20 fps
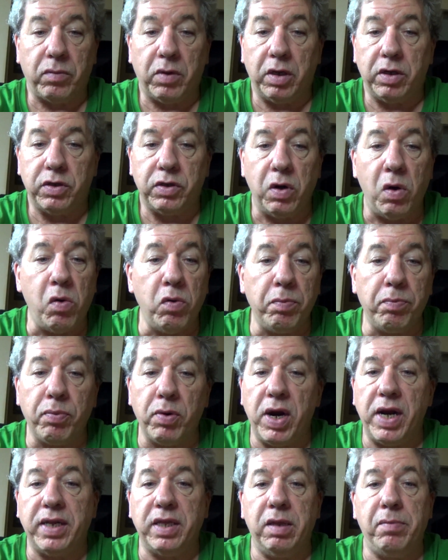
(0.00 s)
Don't
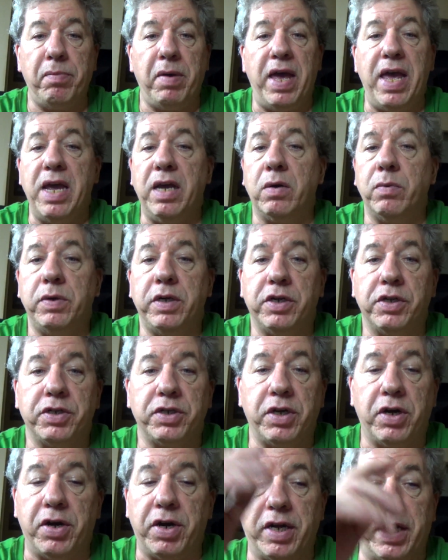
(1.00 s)
break the bank when you're
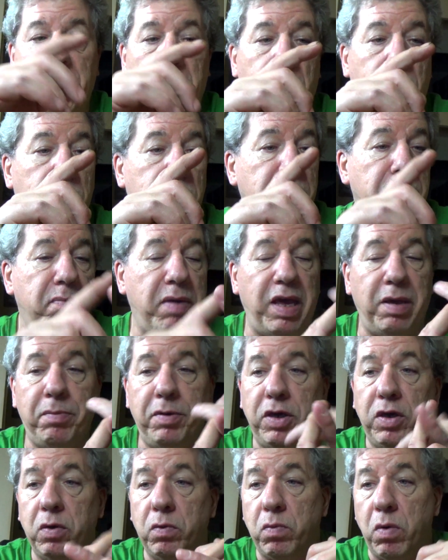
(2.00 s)
starting out. Maybe
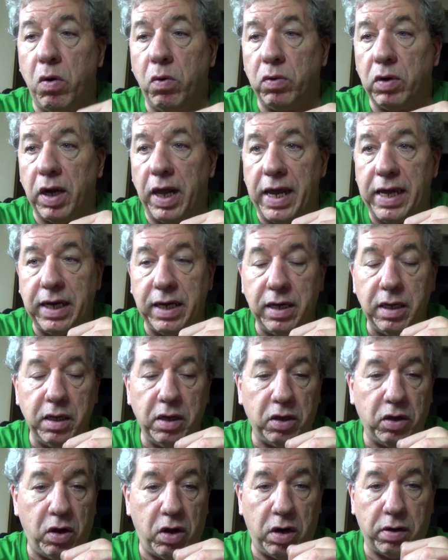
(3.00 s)
you won't like it in the
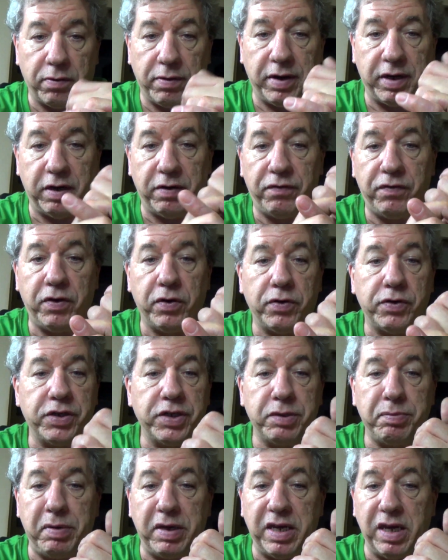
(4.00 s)
long run if you're
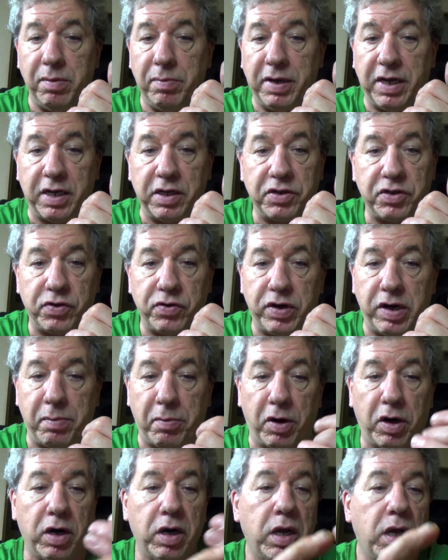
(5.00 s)
just becoming a
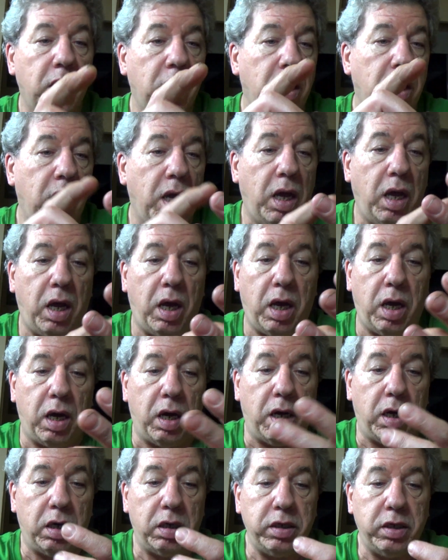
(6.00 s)
streamer.
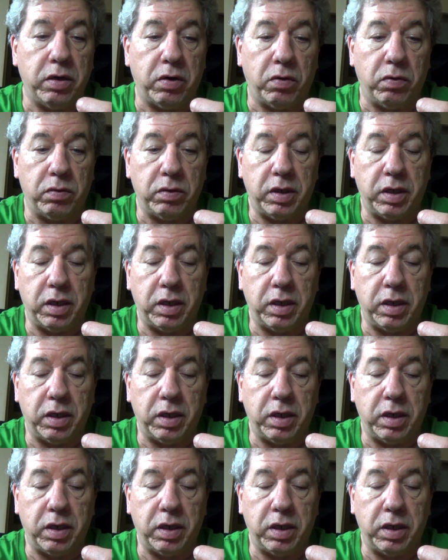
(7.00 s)
You know,